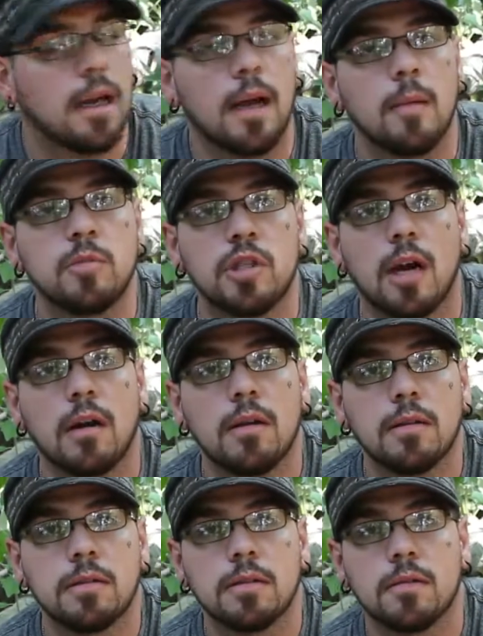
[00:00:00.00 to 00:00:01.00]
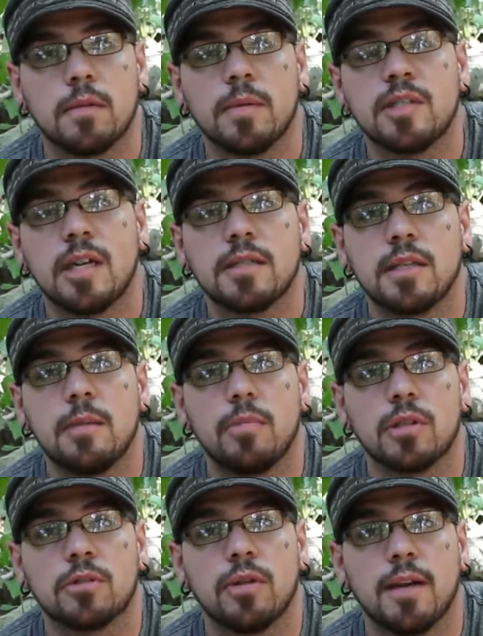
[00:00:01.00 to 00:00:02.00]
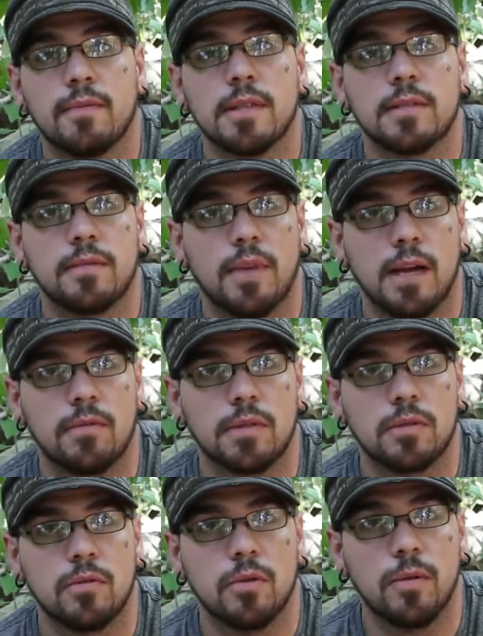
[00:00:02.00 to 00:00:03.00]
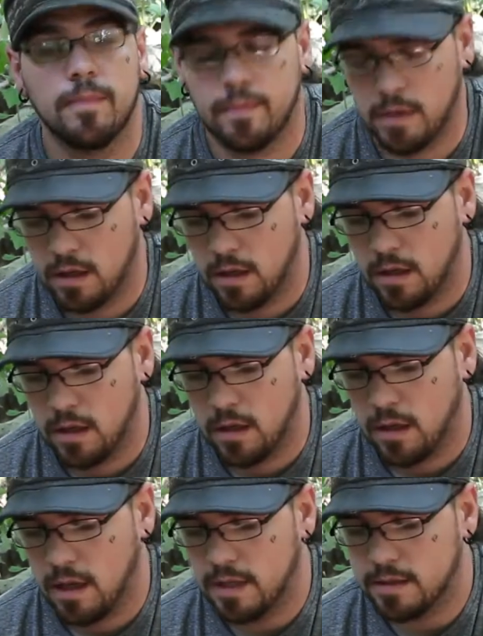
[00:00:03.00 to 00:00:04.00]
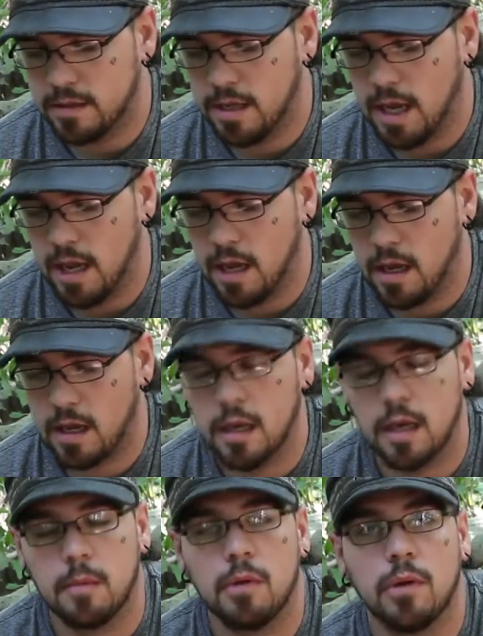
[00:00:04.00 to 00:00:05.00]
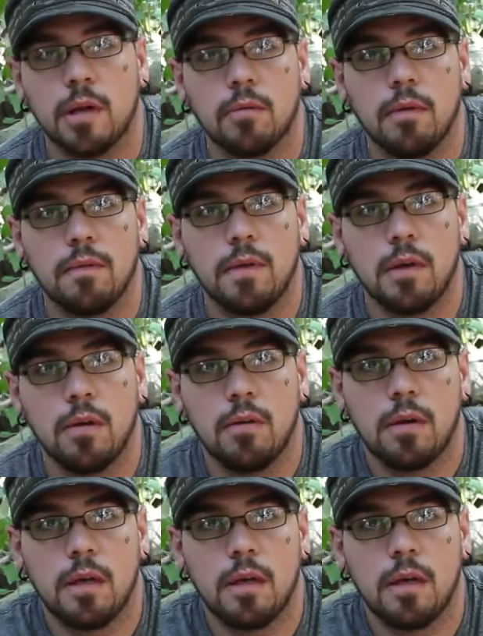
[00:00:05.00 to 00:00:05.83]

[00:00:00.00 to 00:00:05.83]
I'm Charles from the Genesee Bushcraft and Survival School. And today I'm doing a review